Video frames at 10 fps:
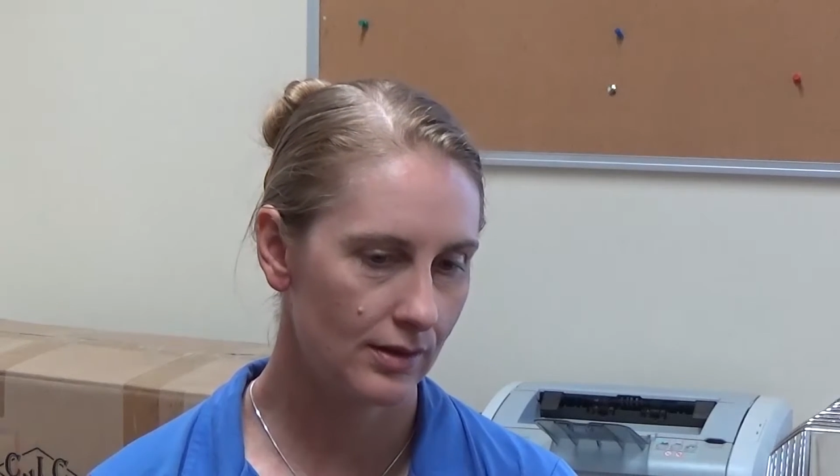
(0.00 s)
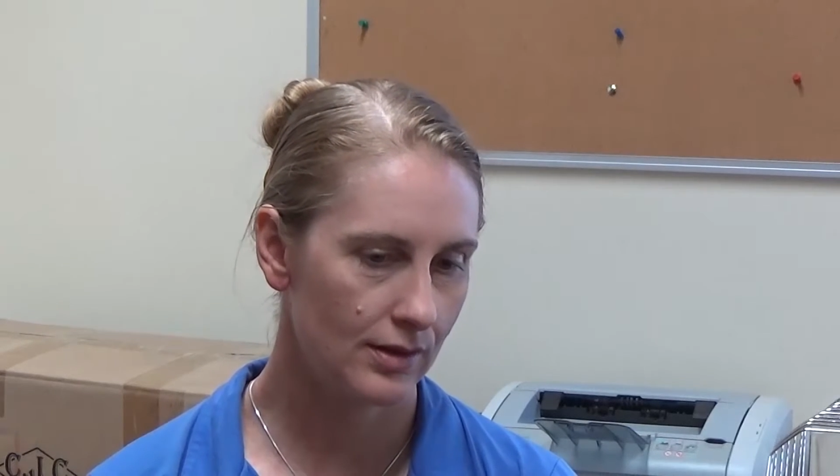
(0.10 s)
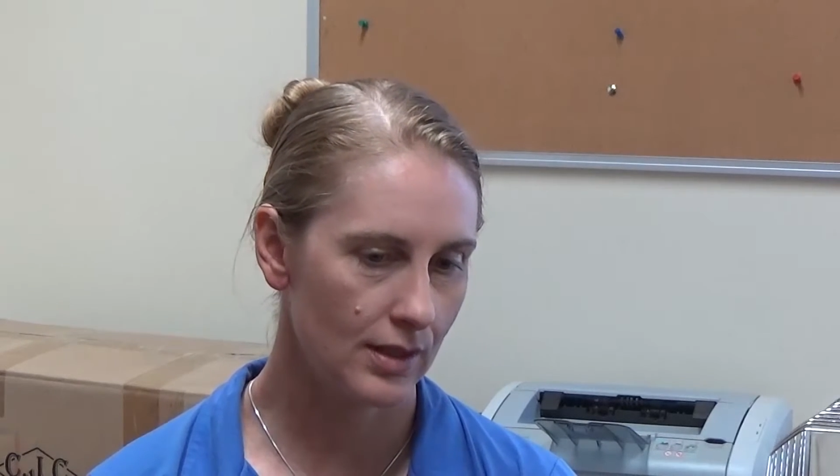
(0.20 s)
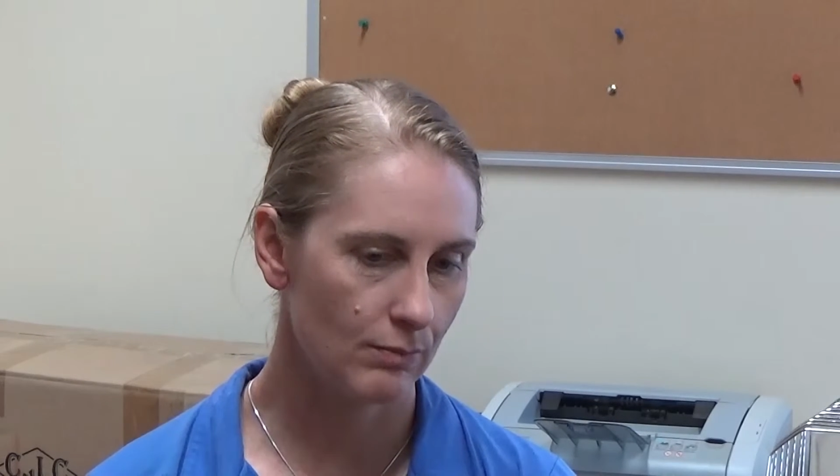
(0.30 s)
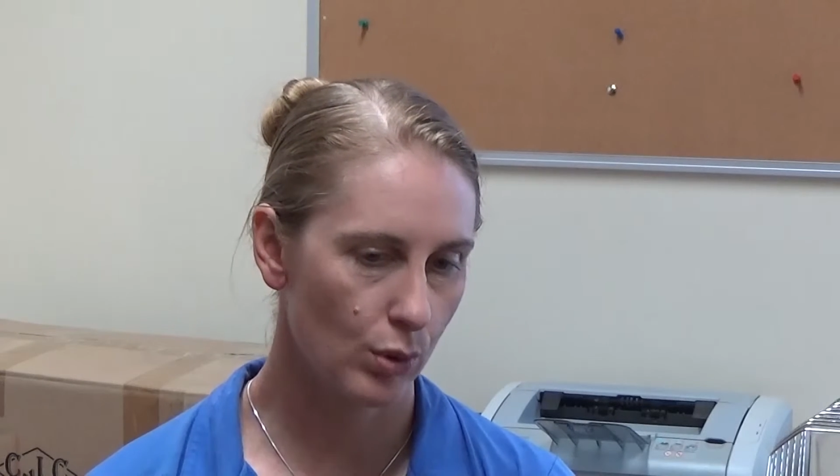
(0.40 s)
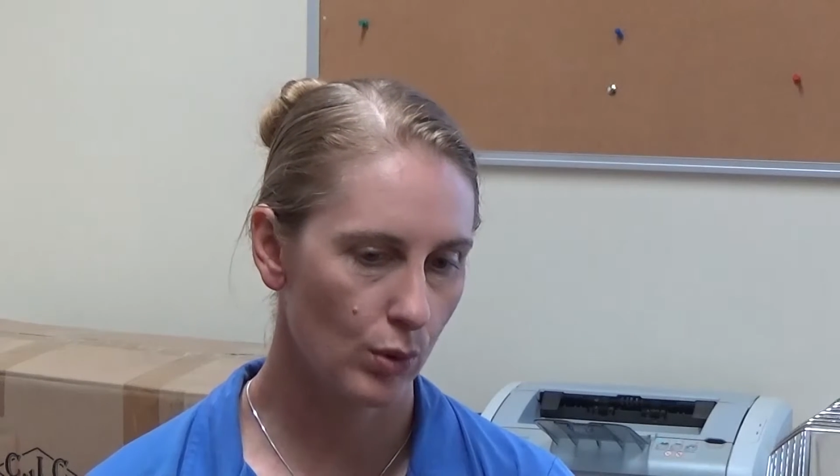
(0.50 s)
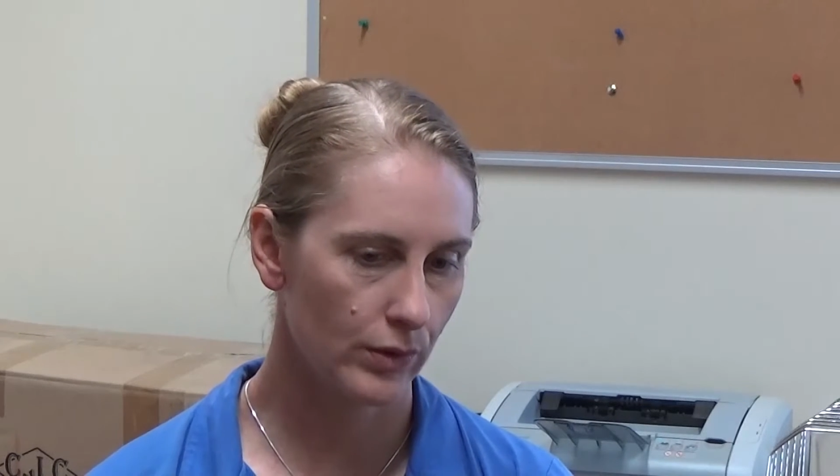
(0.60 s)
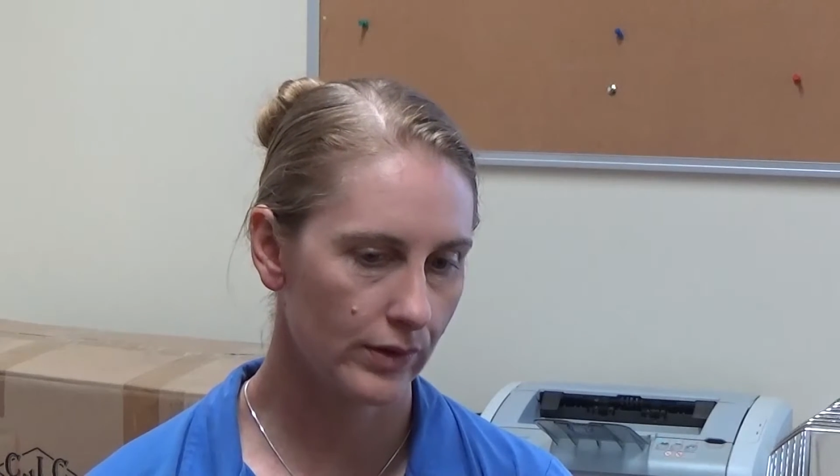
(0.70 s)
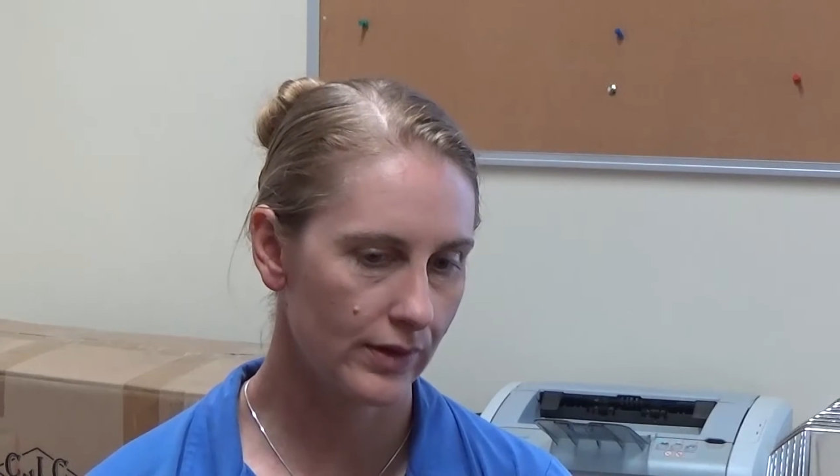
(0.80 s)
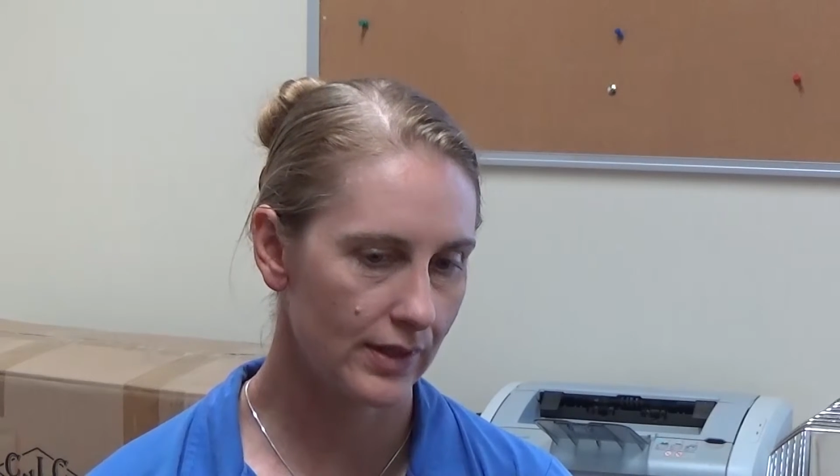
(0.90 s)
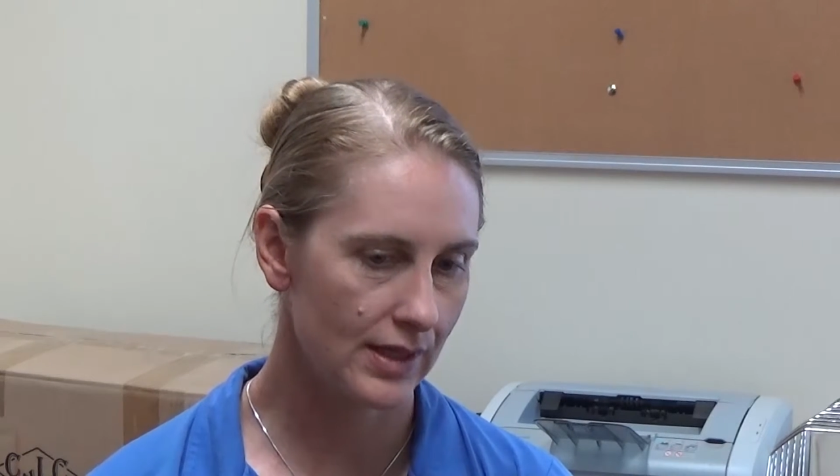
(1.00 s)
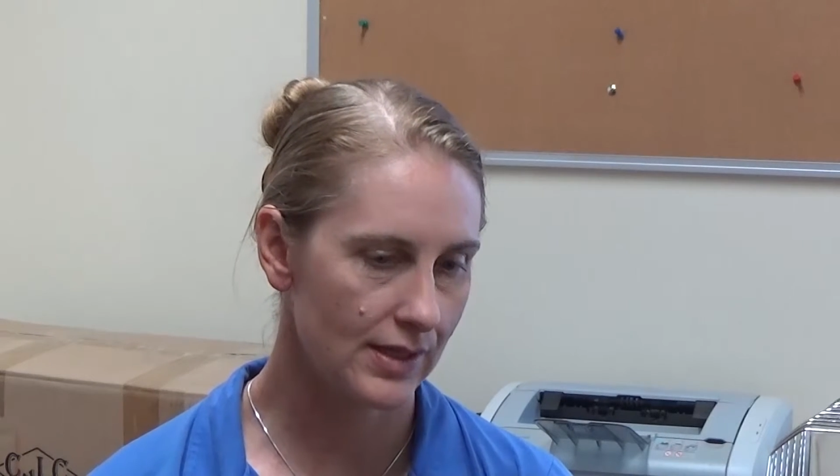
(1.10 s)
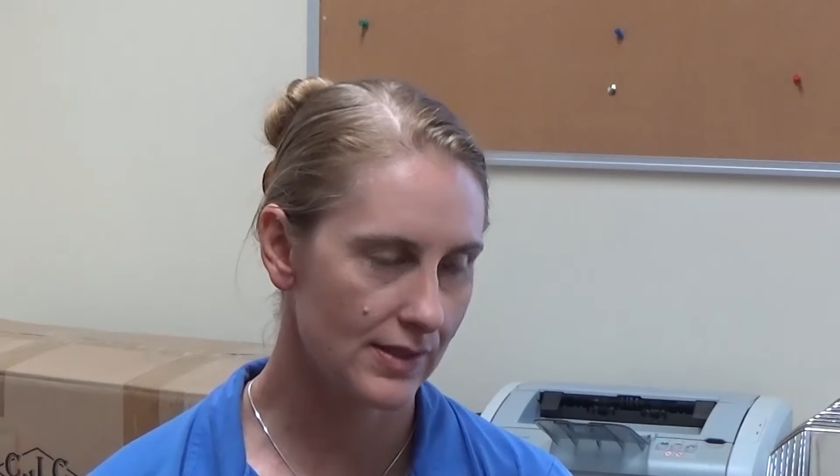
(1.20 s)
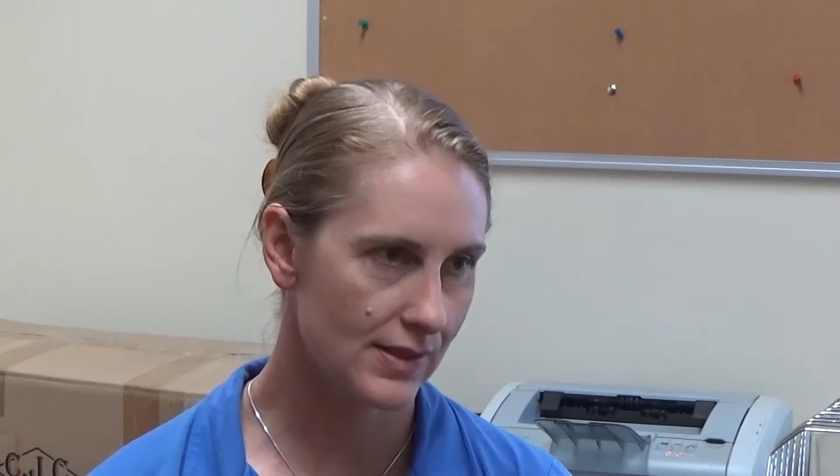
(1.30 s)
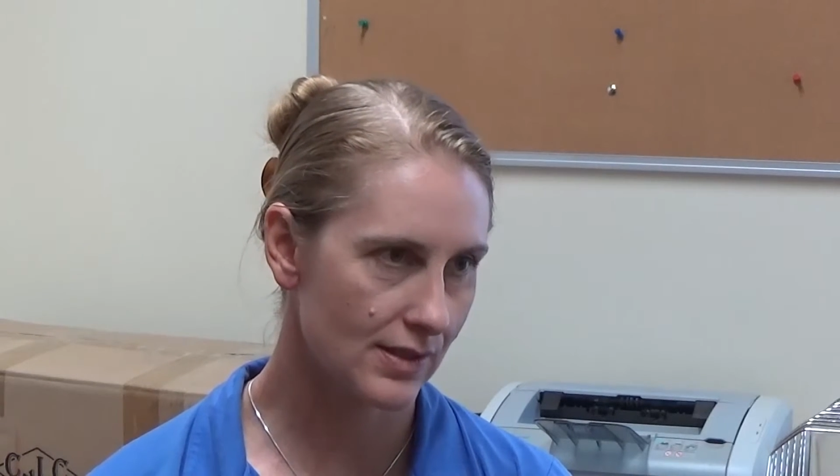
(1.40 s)
the important thing
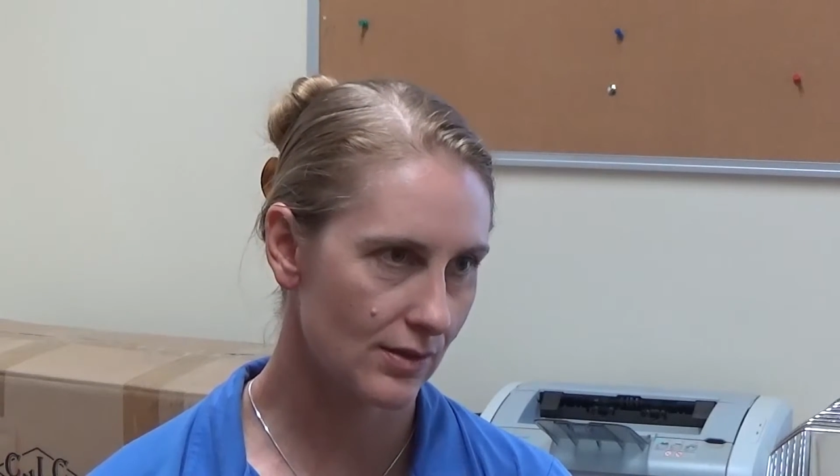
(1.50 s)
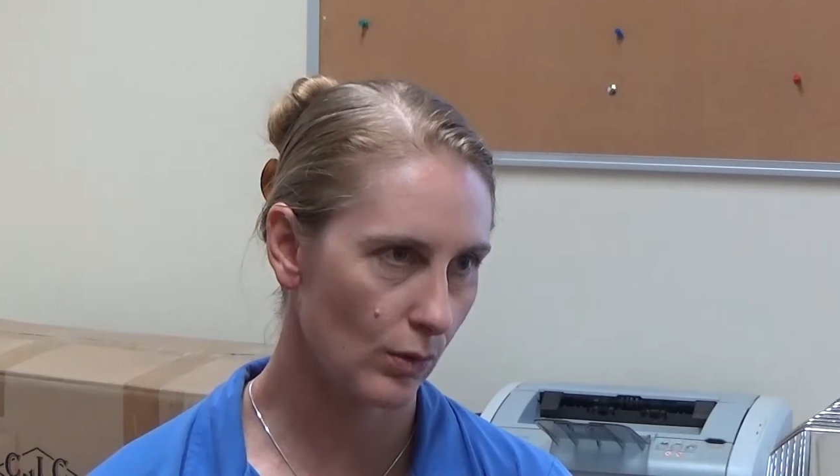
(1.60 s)
is,